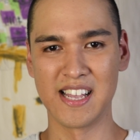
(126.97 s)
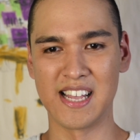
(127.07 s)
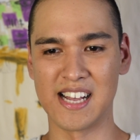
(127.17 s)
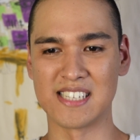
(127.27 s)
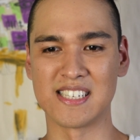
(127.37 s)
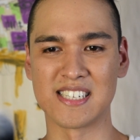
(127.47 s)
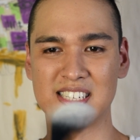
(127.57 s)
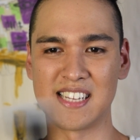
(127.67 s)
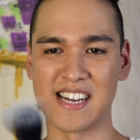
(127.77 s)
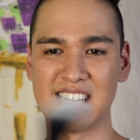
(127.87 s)
It has this
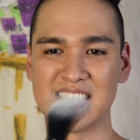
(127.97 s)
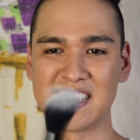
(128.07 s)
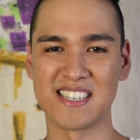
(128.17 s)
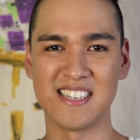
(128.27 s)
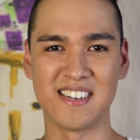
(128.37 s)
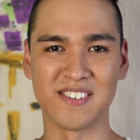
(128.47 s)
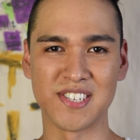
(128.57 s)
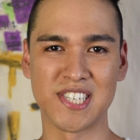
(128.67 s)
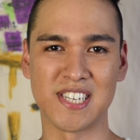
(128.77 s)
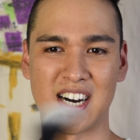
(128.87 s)
nice,
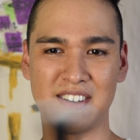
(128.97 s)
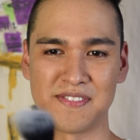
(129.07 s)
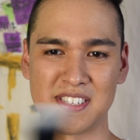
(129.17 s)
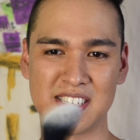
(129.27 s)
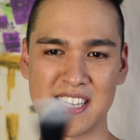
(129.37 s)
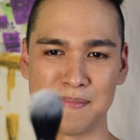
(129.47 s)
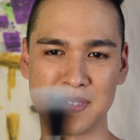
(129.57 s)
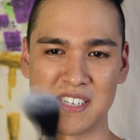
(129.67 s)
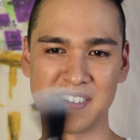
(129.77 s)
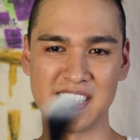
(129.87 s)
soft tip
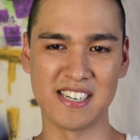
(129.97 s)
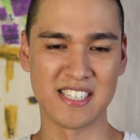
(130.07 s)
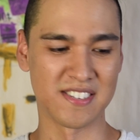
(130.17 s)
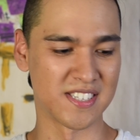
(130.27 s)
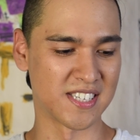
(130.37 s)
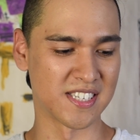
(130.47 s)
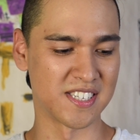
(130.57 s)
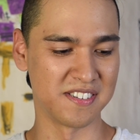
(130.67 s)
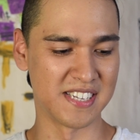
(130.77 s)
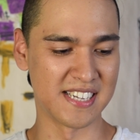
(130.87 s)
to it, so it's not
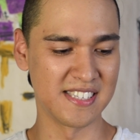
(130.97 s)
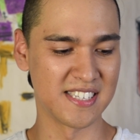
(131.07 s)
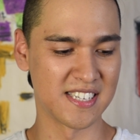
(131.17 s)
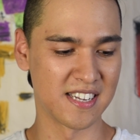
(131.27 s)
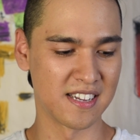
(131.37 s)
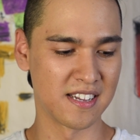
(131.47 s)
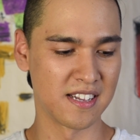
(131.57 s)
too dense.